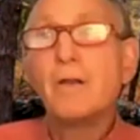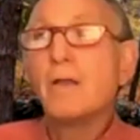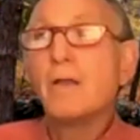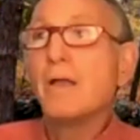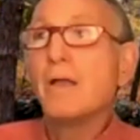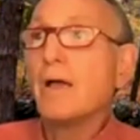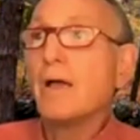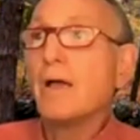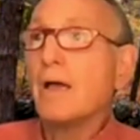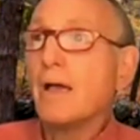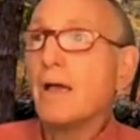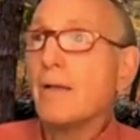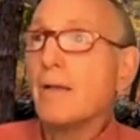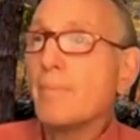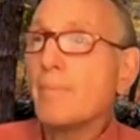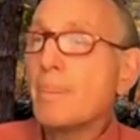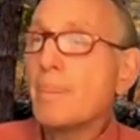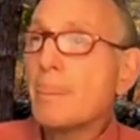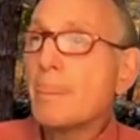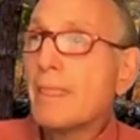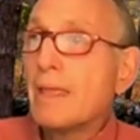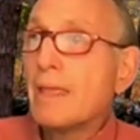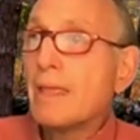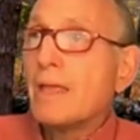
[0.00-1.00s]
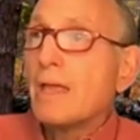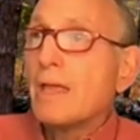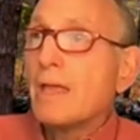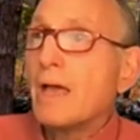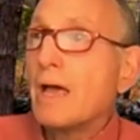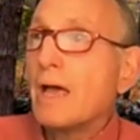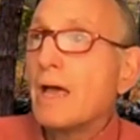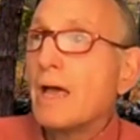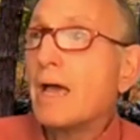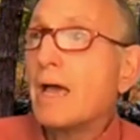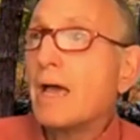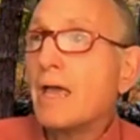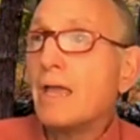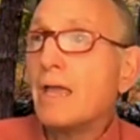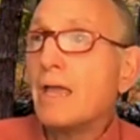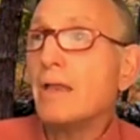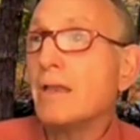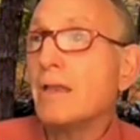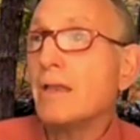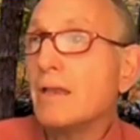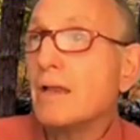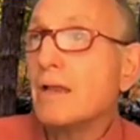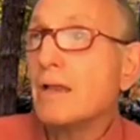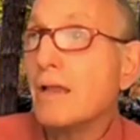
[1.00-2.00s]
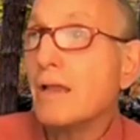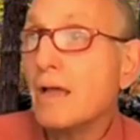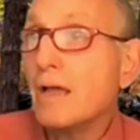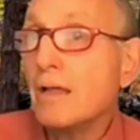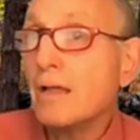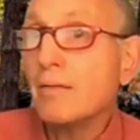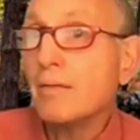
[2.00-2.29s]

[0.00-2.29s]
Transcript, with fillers: Um, I uh,